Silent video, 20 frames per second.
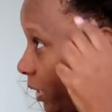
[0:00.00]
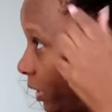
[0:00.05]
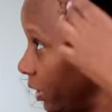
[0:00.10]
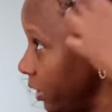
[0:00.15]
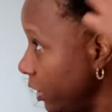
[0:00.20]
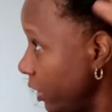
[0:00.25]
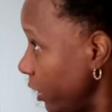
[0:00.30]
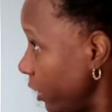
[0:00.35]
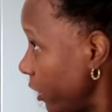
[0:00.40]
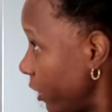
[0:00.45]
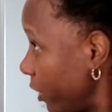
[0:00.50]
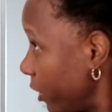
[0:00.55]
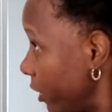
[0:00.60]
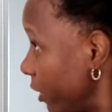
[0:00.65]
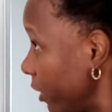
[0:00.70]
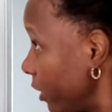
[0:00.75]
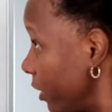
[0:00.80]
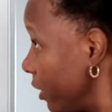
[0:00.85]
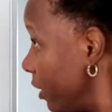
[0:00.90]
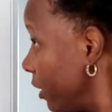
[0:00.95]
my
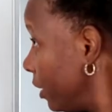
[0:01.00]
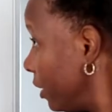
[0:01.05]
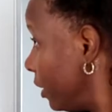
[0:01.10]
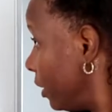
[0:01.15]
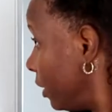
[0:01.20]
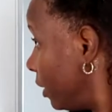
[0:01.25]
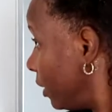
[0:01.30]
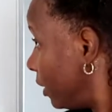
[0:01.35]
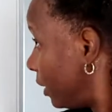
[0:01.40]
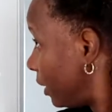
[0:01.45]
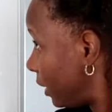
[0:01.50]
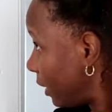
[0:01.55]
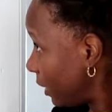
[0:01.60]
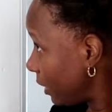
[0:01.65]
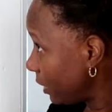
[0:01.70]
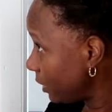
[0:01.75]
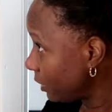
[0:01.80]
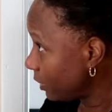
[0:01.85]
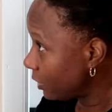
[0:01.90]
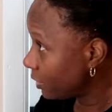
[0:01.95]
hair,
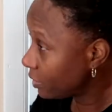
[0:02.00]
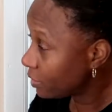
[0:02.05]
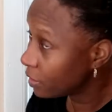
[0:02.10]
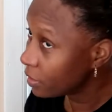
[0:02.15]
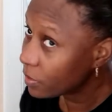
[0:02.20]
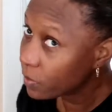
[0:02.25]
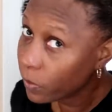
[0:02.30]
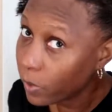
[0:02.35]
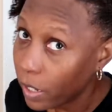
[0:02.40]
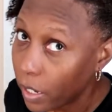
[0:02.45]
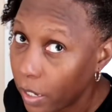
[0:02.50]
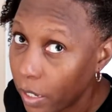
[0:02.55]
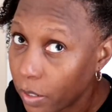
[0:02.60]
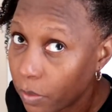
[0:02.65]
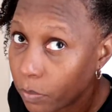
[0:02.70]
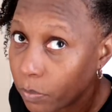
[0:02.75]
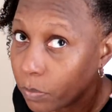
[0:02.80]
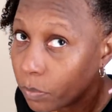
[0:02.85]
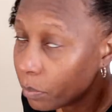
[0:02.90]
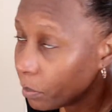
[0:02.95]
and this is what